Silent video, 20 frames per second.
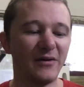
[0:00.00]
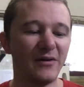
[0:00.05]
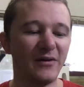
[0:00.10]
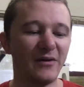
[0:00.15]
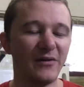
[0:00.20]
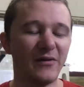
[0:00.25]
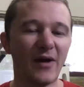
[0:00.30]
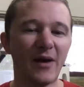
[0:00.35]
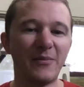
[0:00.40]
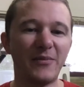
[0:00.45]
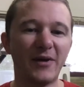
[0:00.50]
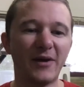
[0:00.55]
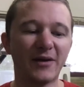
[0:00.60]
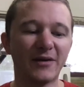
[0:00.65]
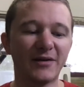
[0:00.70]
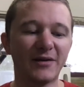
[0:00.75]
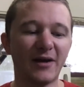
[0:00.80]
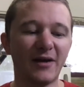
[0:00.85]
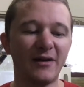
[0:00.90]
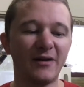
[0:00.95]
That being
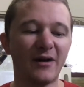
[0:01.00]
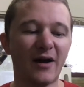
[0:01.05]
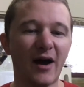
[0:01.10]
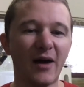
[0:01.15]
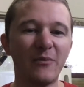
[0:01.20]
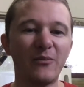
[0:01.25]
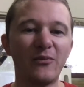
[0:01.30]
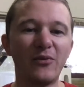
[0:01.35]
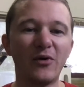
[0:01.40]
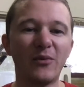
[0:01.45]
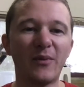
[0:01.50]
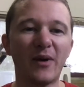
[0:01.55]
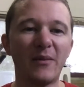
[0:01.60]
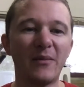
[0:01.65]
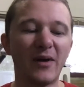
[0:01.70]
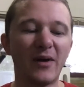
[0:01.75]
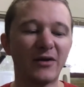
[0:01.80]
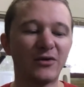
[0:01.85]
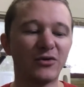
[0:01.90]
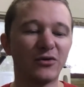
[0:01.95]
said, I put my
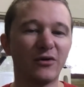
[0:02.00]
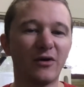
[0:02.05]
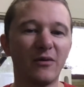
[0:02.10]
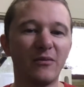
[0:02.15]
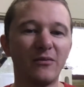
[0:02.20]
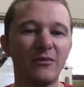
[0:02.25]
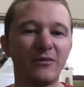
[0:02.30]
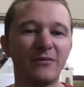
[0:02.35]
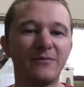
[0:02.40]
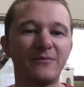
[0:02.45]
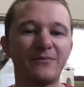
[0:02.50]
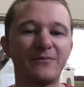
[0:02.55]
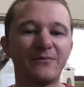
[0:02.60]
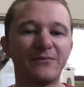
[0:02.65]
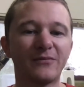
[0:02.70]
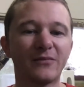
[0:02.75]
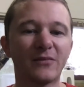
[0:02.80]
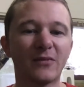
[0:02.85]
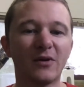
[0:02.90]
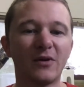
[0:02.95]
metronome,
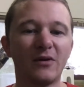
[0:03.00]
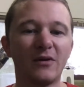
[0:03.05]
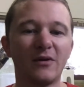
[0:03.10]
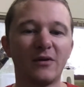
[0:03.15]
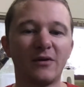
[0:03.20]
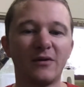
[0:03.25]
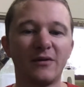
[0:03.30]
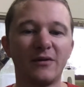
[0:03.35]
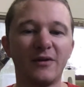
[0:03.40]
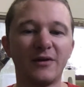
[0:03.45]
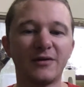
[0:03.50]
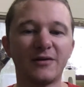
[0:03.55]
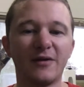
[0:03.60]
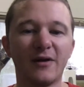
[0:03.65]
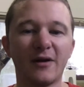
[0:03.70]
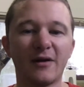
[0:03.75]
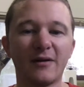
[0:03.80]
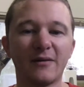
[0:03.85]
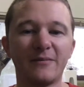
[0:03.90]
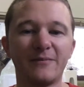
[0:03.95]
this
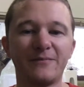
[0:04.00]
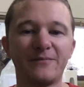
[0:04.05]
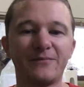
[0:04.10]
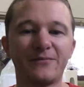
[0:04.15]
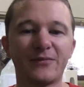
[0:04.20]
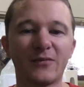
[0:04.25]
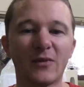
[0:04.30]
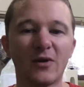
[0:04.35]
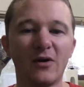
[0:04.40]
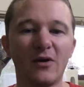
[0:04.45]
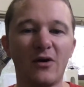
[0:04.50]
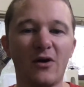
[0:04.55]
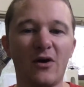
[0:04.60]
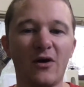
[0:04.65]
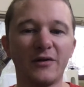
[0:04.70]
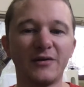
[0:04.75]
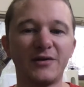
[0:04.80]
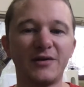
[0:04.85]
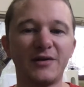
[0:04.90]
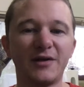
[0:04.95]
thing,
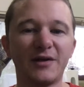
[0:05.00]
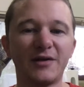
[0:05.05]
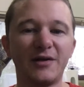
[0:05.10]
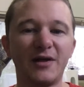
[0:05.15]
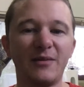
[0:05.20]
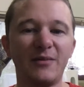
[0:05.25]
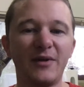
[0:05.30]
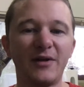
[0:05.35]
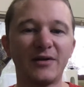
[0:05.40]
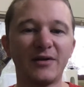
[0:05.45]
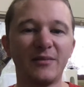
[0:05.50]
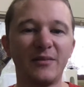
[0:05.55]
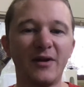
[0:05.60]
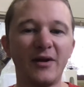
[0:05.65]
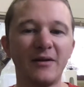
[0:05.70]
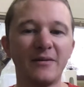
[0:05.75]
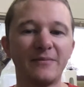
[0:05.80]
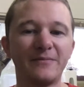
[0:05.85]
on 60 beats a minute.